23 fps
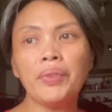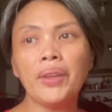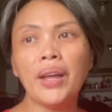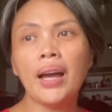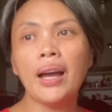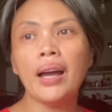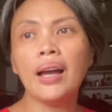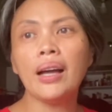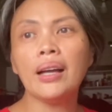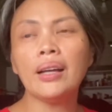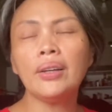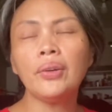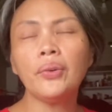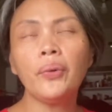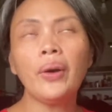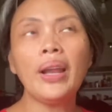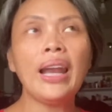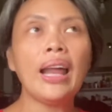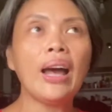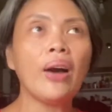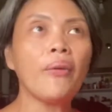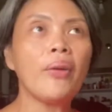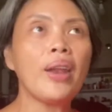na
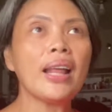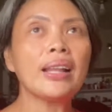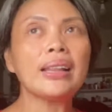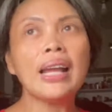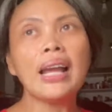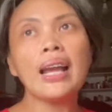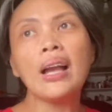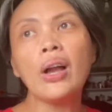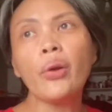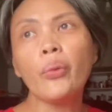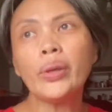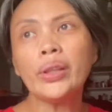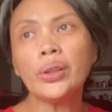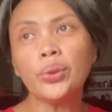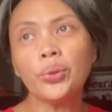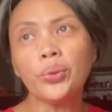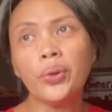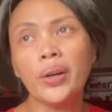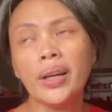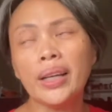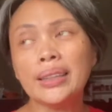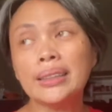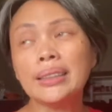wala tayong
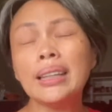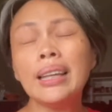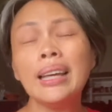kakwentuhan.